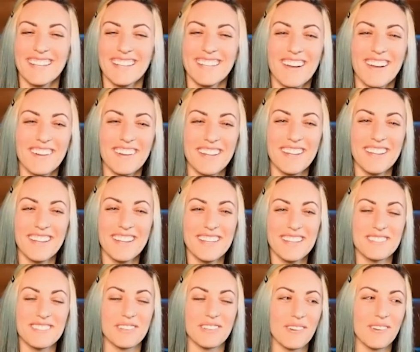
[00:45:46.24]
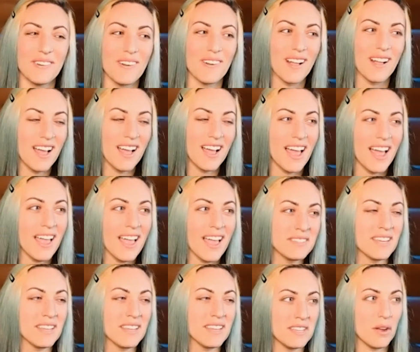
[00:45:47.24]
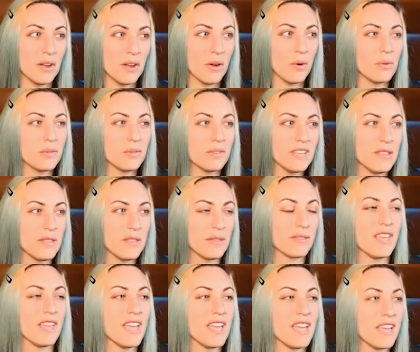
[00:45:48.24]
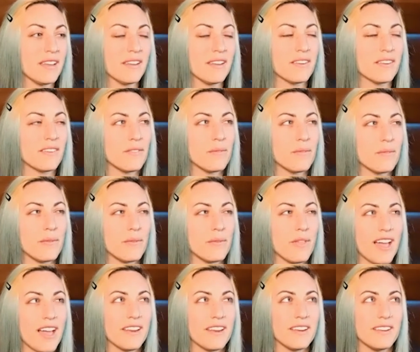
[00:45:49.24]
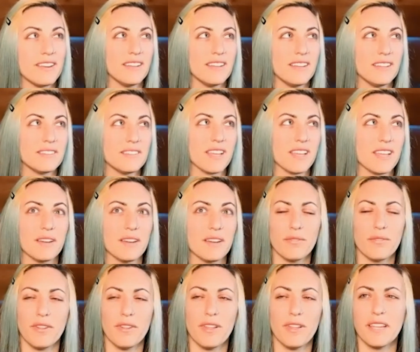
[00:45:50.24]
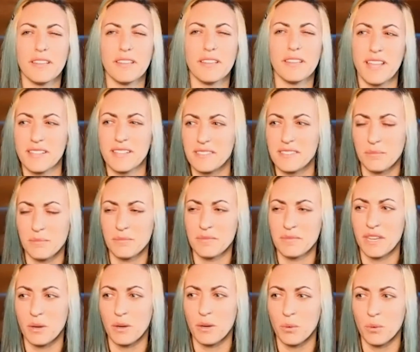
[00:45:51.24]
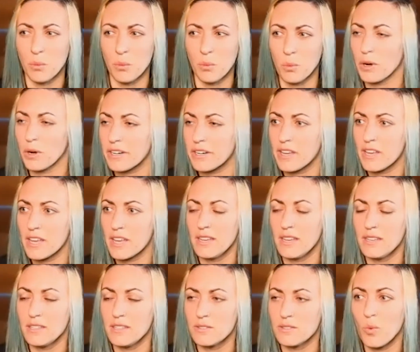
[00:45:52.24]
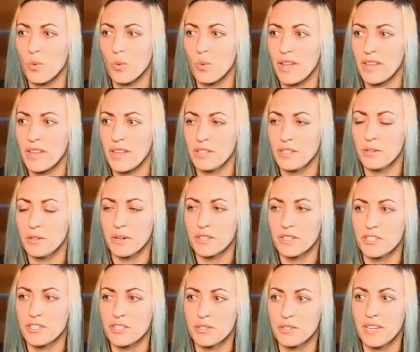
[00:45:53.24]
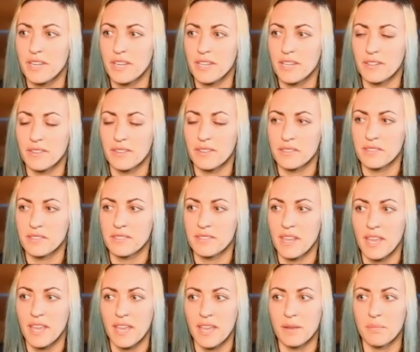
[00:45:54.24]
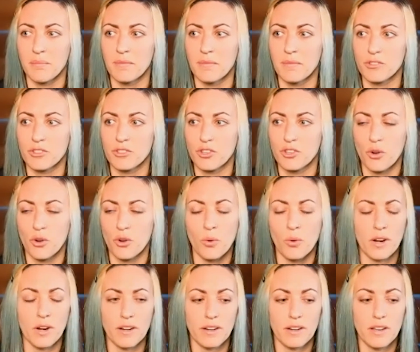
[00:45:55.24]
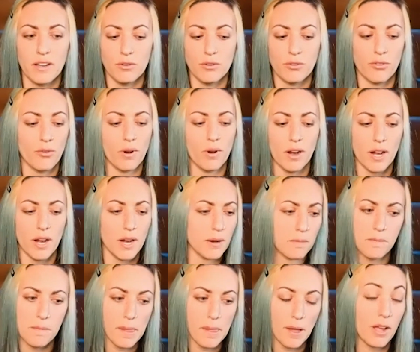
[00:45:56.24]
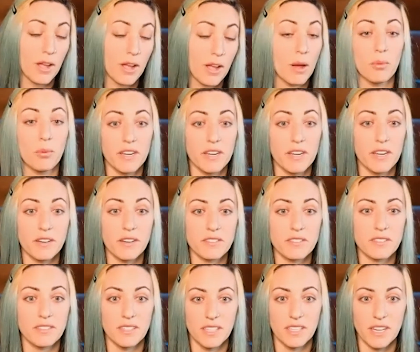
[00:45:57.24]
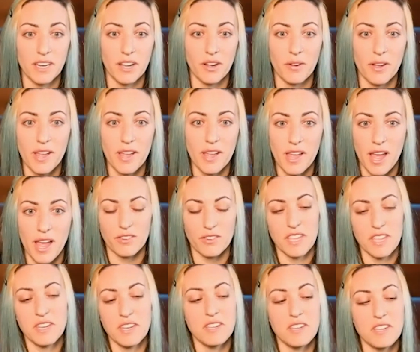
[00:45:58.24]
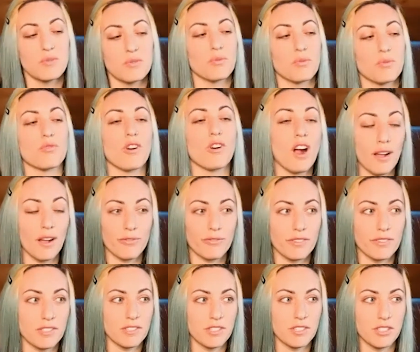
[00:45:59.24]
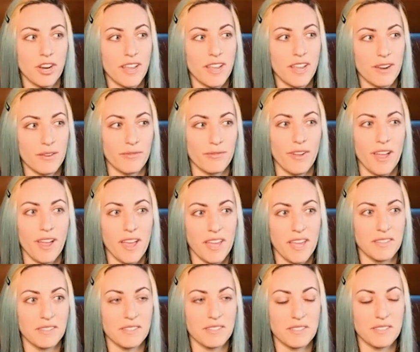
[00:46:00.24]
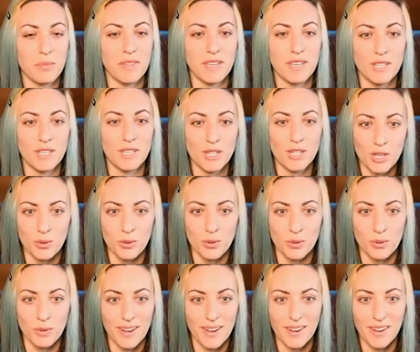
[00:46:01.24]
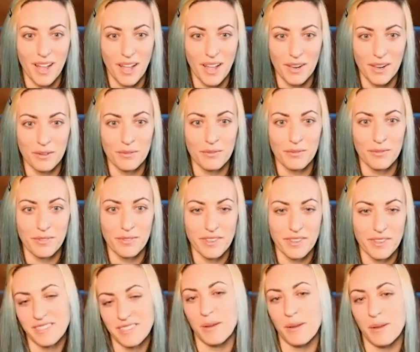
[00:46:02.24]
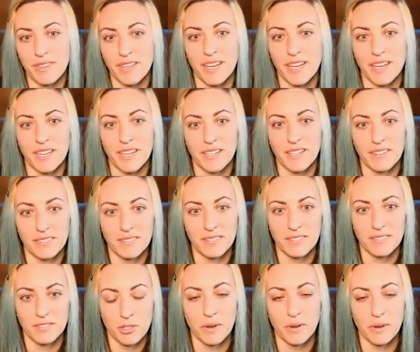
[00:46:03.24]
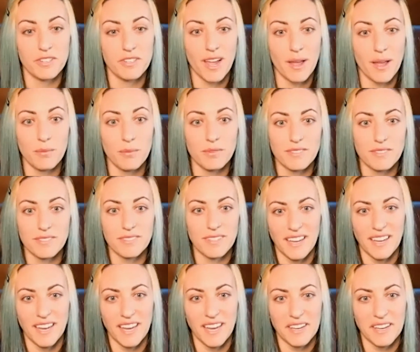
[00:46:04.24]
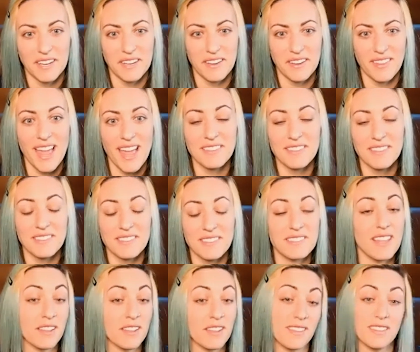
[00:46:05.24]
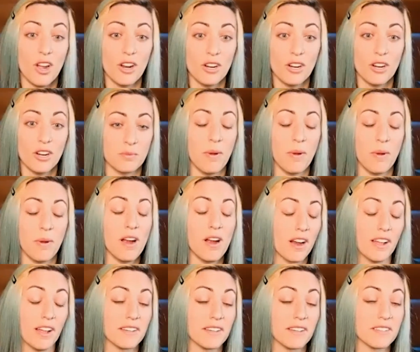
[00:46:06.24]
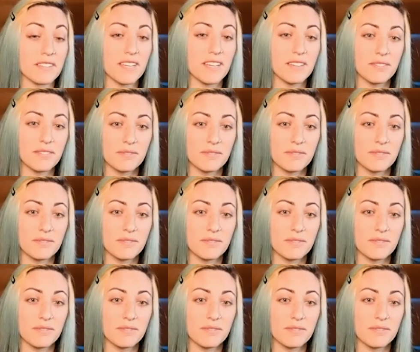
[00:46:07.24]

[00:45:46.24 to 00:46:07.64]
No, it is cool. I have to say, the only thing that is kind of like, that seems like work is when you are shooting the same tour for a couple of years. You know, it is rough to try to find something new out of the same thing 200 times. And yeah. that's the hardest part, honestly.